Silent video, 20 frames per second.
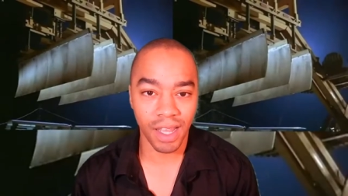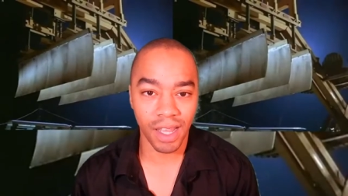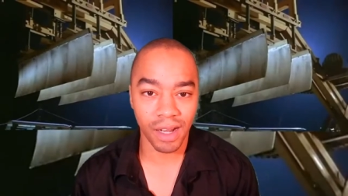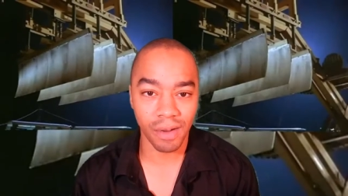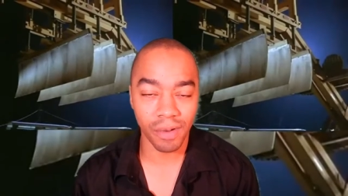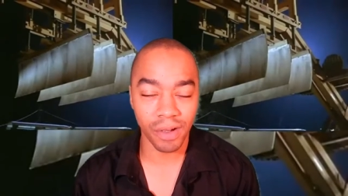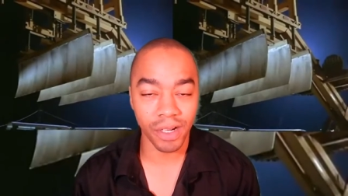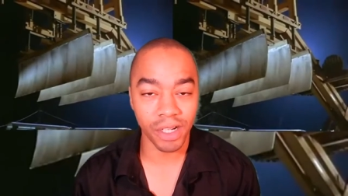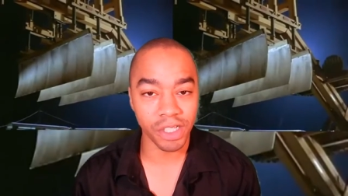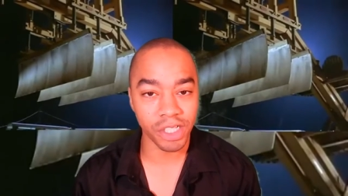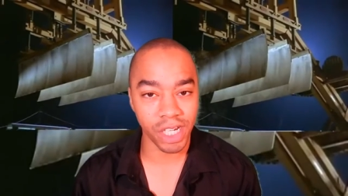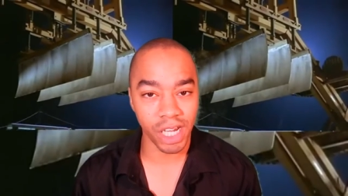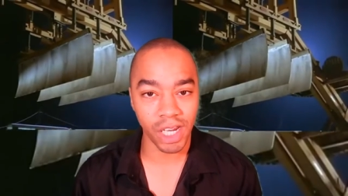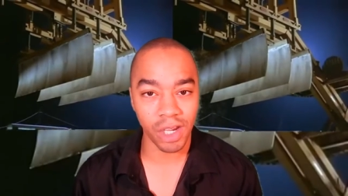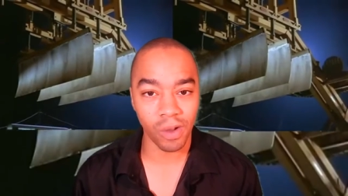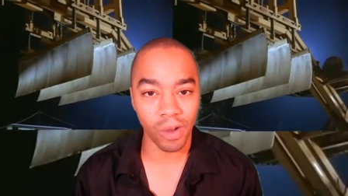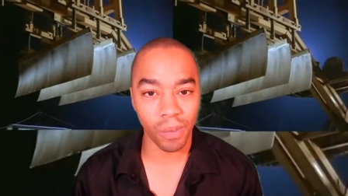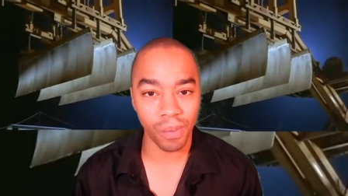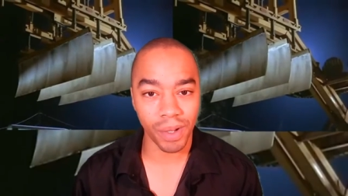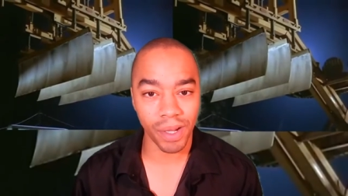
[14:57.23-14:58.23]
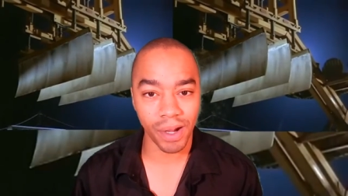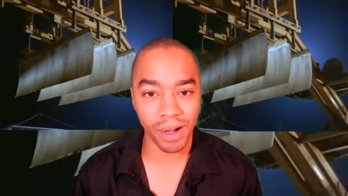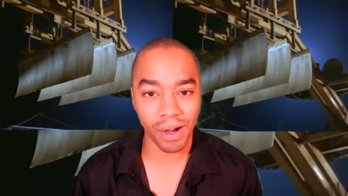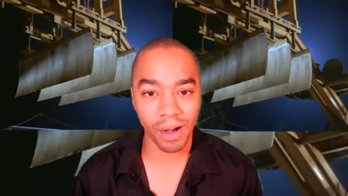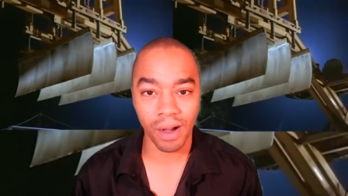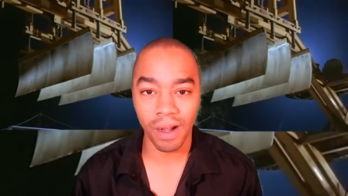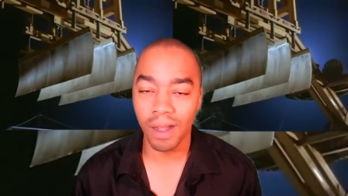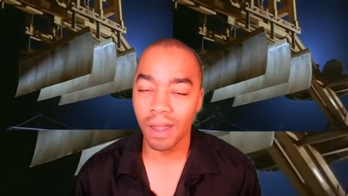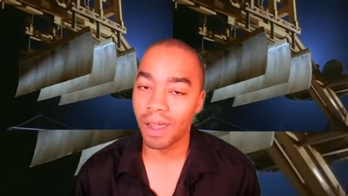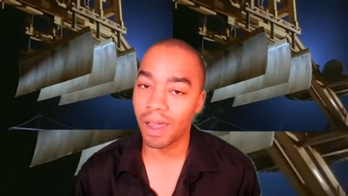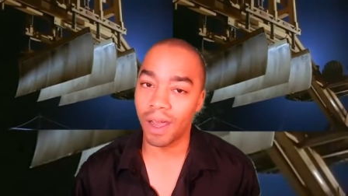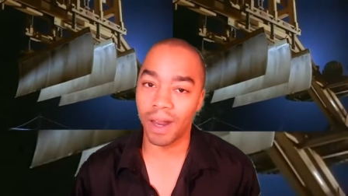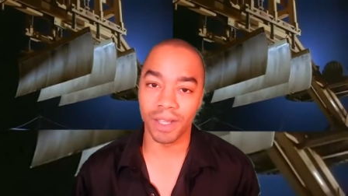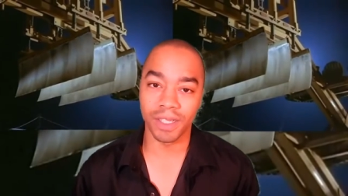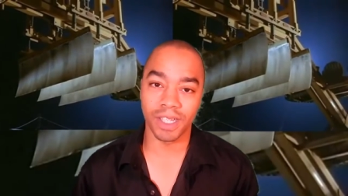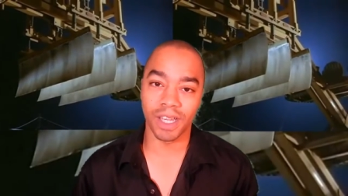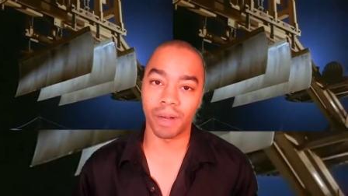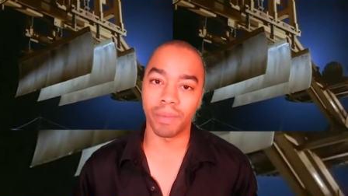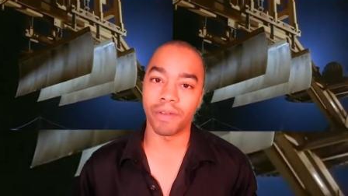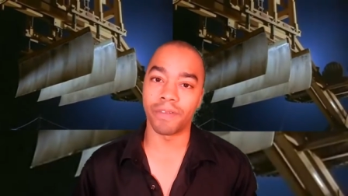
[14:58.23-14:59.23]
and we're gonna chain you up here, and
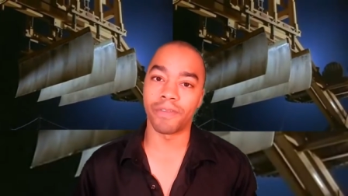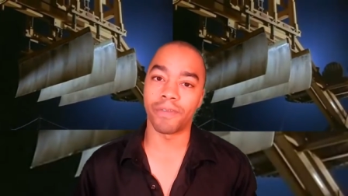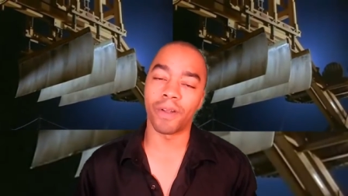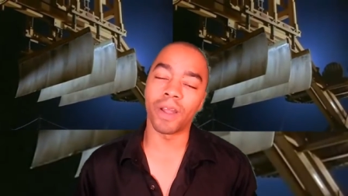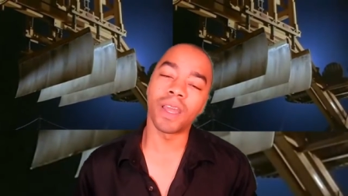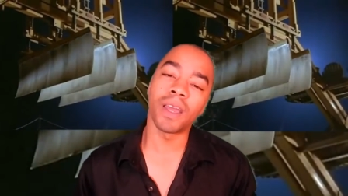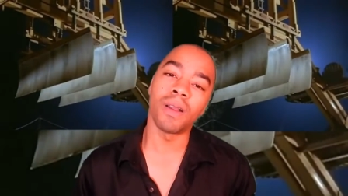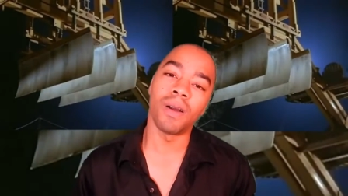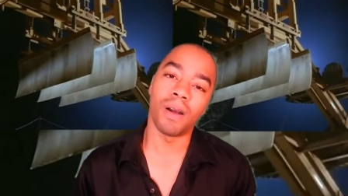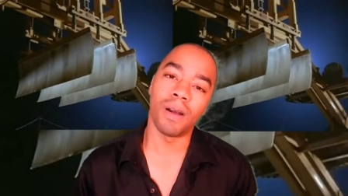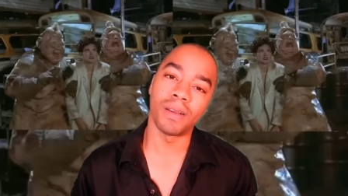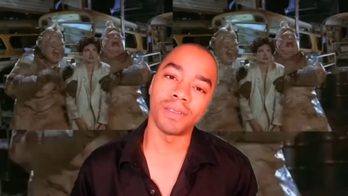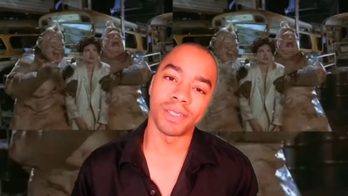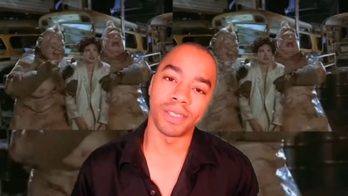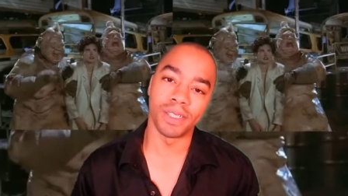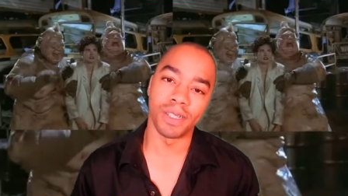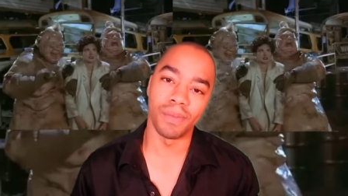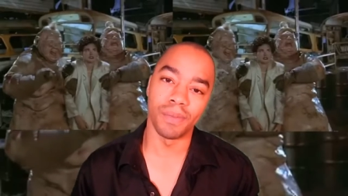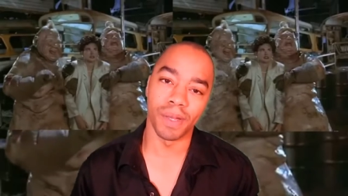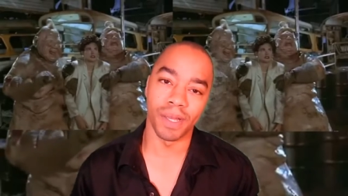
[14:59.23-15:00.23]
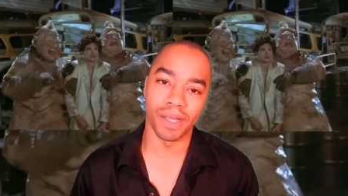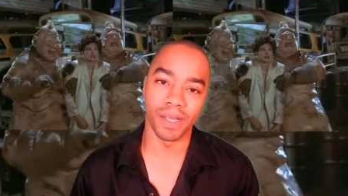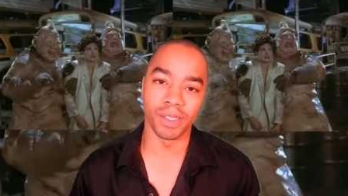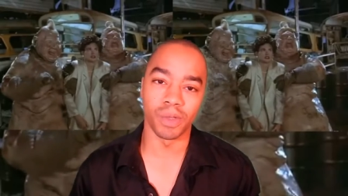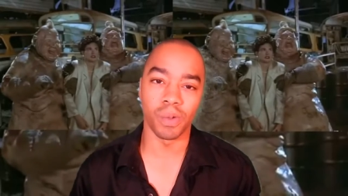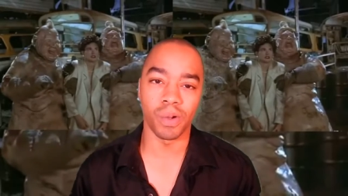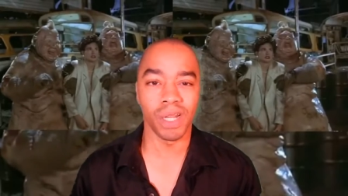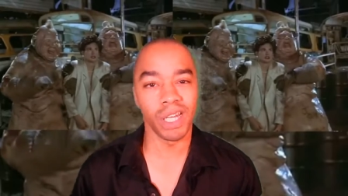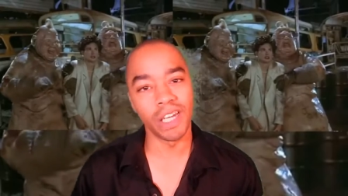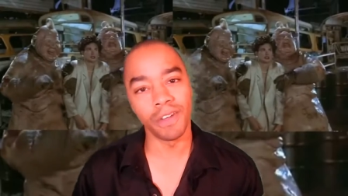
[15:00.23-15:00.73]
it's gonna be freaking awesome because we're